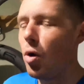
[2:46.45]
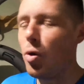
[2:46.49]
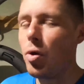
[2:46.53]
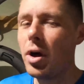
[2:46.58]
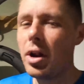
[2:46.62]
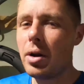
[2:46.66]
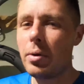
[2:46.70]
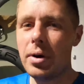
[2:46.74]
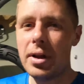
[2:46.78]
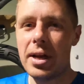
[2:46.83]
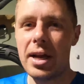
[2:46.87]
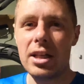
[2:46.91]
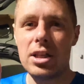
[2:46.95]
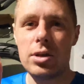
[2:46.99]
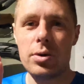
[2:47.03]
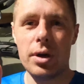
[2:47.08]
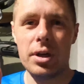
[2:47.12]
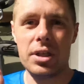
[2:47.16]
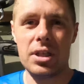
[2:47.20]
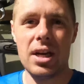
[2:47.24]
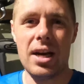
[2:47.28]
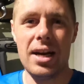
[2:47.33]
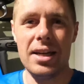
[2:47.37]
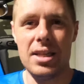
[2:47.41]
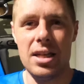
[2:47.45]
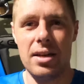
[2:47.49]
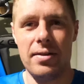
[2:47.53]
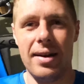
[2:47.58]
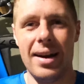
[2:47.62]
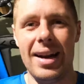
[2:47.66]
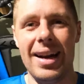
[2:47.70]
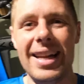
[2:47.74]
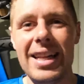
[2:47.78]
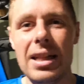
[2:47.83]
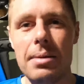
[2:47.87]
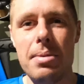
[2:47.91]
but I don't want to get too excited, I've
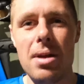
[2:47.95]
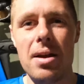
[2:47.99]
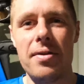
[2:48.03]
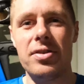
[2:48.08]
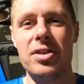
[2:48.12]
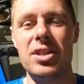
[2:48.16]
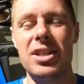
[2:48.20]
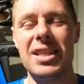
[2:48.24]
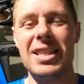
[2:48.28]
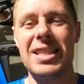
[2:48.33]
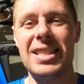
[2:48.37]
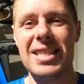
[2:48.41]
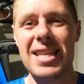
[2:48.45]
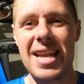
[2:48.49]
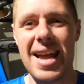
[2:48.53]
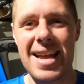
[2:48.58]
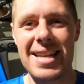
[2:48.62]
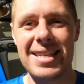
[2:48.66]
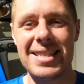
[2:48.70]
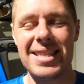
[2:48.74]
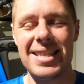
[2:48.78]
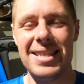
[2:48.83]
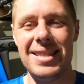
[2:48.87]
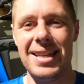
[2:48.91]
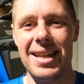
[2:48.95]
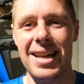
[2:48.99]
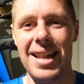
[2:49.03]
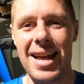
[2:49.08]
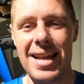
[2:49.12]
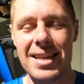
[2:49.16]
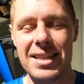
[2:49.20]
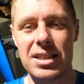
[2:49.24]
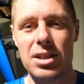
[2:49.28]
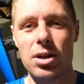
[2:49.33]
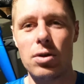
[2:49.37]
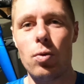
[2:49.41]
had a little bit of success in the
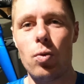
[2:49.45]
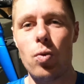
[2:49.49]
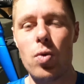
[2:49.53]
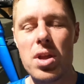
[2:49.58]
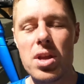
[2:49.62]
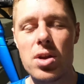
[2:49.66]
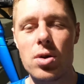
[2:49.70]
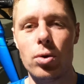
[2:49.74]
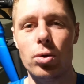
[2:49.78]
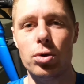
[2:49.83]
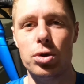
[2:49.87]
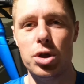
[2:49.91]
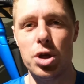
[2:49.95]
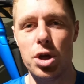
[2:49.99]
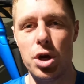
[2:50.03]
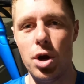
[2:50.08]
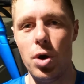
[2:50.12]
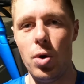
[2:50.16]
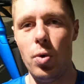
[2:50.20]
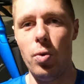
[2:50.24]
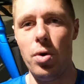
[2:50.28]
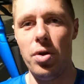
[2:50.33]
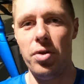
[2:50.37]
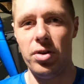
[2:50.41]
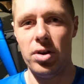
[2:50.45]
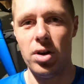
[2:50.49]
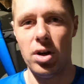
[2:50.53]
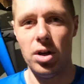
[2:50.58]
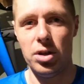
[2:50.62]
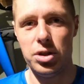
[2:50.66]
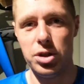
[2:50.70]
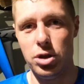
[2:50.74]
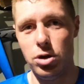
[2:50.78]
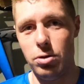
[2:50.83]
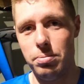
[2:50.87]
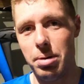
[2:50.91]
last week or two with
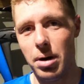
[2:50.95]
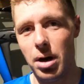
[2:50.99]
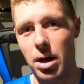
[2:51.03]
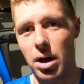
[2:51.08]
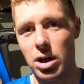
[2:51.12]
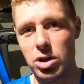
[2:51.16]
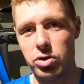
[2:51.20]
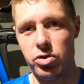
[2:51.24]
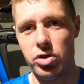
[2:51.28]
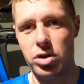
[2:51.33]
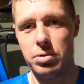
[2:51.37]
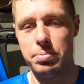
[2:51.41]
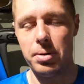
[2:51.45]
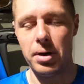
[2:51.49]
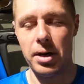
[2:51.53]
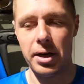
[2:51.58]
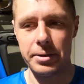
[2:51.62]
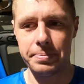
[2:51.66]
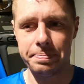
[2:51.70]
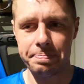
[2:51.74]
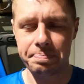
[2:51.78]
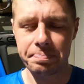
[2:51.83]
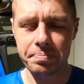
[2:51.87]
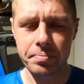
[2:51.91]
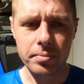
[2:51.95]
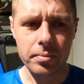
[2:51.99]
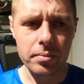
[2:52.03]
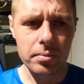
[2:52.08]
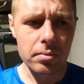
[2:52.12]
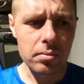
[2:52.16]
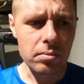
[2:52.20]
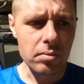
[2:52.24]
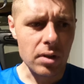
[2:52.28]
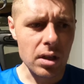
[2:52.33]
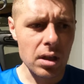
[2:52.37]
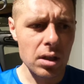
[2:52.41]
regards to parts of this bike.
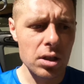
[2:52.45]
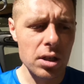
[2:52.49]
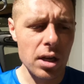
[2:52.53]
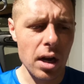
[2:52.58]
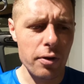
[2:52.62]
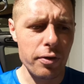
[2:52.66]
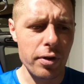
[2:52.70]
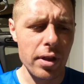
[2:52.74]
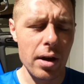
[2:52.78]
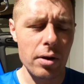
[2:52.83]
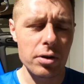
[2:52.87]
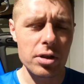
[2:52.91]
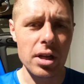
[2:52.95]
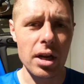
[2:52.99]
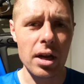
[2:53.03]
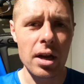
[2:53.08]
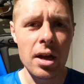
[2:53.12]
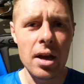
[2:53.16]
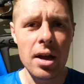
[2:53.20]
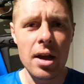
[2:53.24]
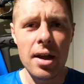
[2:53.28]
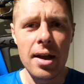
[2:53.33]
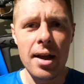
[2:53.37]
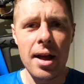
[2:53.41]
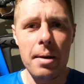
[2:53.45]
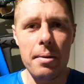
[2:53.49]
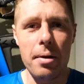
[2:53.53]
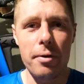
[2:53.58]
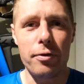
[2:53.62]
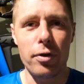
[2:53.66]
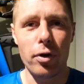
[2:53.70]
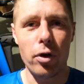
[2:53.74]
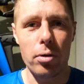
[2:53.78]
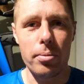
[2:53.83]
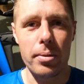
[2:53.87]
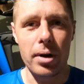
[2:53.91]
So for those that are
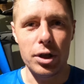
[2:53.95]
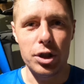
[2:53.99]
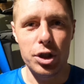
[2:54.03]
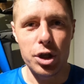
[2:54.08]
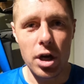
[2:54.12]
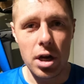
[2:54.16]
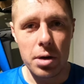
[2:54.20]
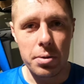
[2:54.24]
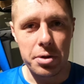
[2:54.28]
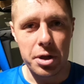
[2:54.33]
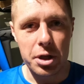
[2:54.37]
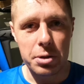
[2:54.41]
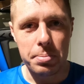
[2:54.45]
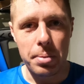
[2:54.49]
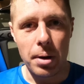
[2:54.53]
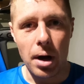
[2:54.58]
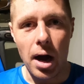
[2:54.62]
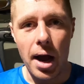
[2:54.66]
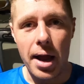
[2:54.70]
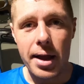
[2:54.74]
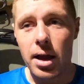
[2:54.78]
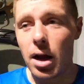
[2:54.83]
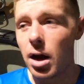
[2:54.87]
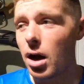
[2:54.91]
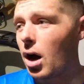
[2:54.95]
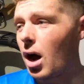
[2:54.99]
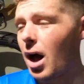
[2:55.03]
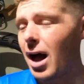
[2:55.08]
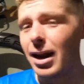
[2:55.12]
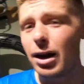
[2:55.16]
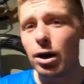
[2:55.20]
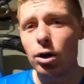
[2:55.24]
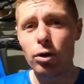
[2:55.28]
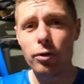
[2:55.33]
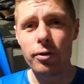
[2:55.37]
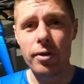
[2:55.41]
following my journey with this bike,
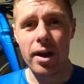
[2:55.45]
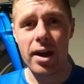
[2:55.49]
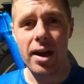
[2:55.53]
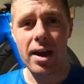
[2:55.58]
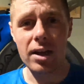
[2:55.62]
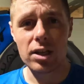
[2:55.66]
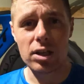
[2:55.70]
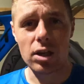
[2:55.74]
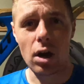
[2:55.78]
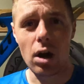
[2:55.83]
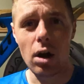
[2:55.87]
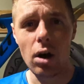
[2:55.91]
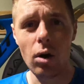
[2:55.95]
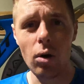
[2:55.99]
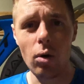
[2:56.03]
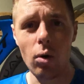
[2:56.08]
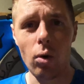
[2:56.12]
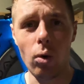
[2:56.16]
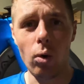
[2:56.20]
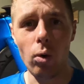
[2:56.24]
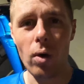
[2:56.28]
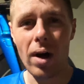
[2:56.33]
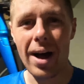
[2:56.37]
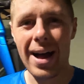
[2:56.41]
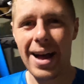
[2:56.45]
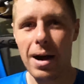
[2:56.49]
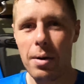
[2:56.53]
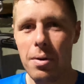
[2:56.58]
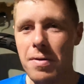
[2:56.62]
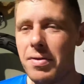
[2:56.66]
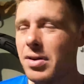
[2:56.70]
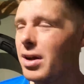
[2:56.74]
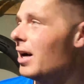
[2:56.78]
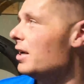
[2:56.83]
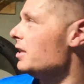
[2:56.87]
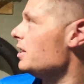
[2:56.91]
I love it as a whole.
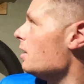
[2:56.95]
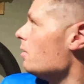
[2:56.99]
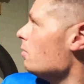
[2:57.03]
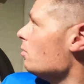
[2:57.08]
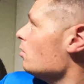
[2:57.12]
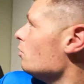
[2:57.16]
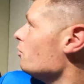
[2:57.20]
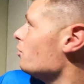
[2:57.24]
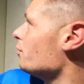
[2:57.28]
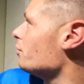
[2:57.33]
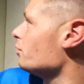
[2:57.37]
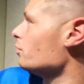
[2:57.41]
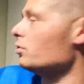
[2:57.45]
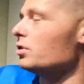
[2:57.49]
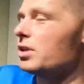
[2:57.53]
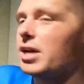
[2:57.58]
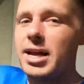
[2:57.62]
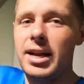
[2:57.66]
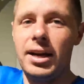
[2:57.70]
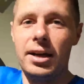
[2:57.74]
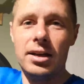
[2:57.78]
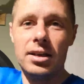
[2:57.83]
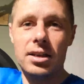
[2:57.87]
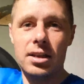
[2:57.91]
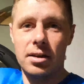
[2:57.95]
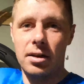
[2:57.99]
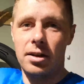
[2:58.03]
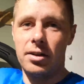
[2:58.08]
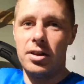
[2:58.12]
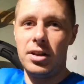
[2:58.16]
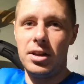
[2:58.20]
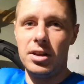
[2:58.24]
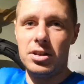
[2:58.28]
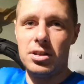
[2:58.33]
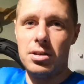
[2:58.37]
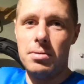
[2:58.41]
However, I don't love the front end. I
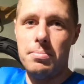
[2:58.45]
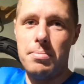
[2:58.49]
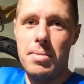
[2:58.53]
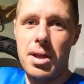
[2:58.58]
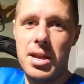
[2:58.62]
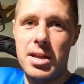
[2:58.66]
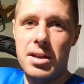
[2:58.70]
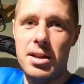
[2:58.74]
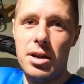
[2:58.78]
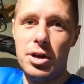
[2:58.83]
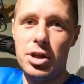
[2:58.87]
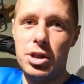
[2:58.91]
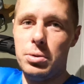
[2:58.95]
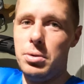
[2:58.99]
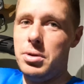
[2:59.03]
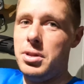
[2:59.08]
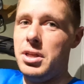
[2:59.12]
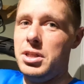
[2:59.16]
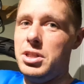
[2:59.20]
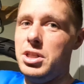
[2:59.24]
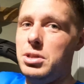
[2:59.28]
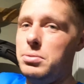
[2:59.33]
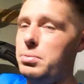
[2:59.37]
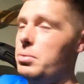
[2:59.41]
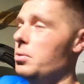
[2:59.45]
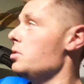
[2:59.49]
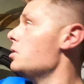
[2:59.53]
think it's the main issue with this is